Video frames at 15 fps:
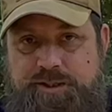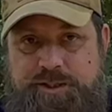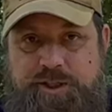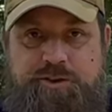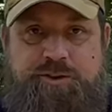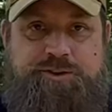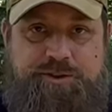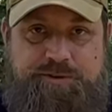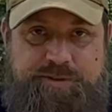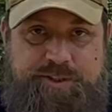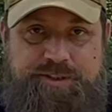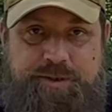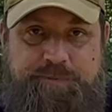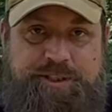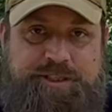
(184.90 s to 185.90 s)
You know, the truth
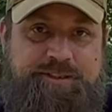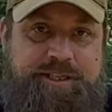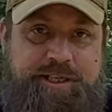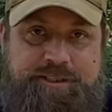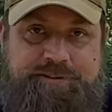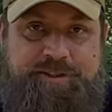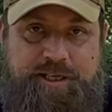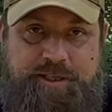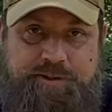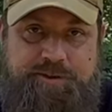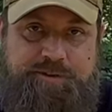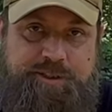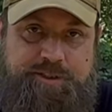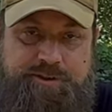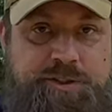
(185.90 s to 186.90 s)
is I'm getting kind of tired of
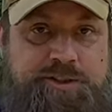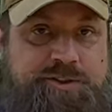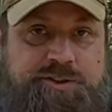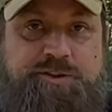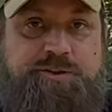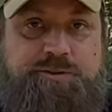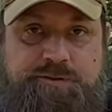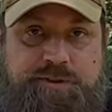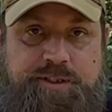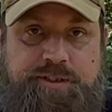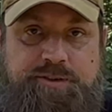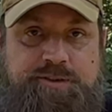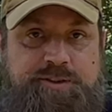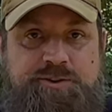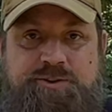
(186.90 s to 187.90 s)
this, because the truth
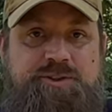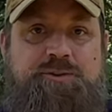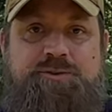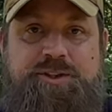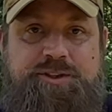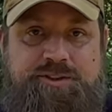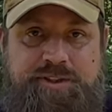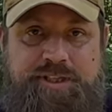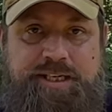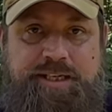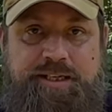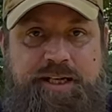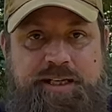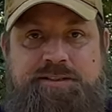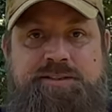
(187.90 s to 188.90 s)
is there's no such
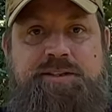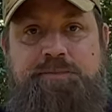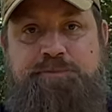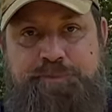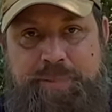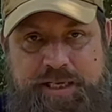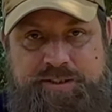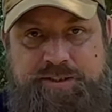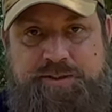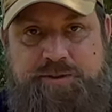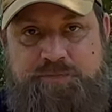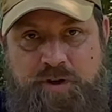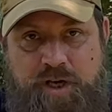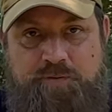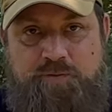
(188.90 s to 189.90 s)
thing as the best
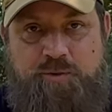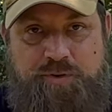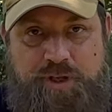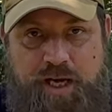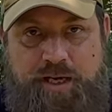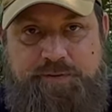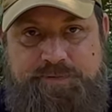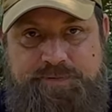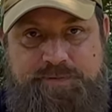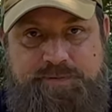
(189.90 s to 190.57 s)
survival knife.